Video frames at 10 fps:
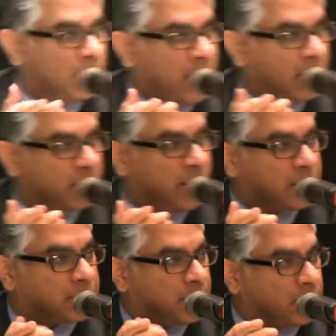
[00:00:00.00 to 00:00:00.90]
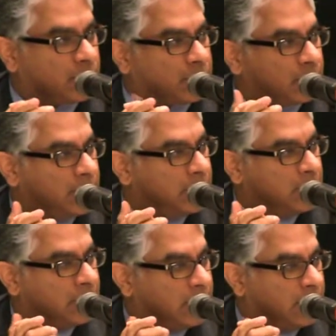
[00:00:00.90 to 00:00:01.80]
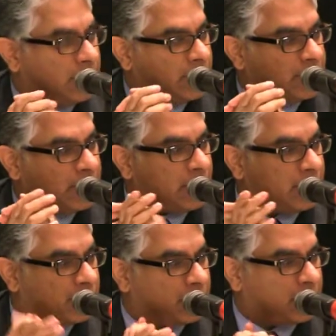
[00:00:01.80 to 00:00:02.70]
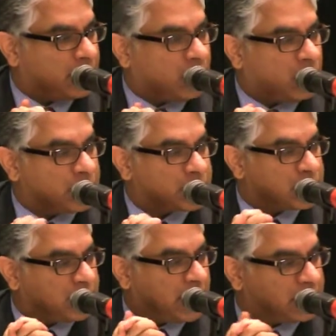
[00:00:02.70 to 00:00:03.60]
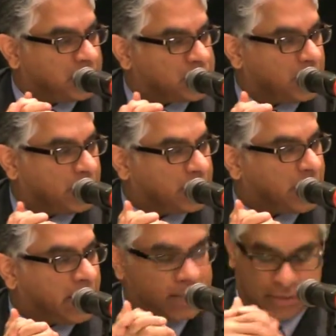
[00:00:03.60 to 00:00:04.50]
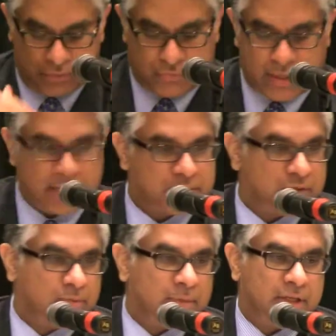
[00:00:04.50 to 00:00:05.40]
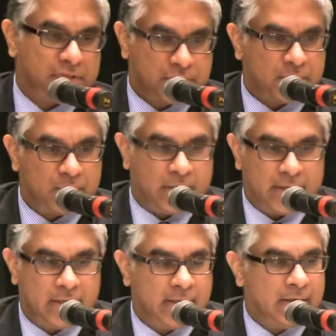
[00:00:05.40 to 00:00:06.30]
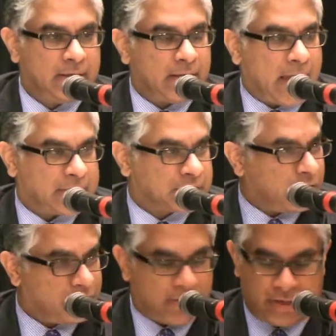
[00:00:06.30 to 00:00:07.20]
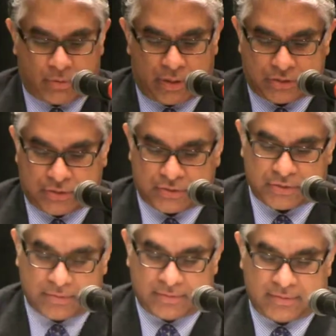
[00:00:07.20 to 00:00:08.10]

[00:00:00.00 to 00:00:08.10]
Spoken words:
role model and entrepreneur that I've always respected. So, Sadiq, you've got 2 minutes to ask clarifying questions.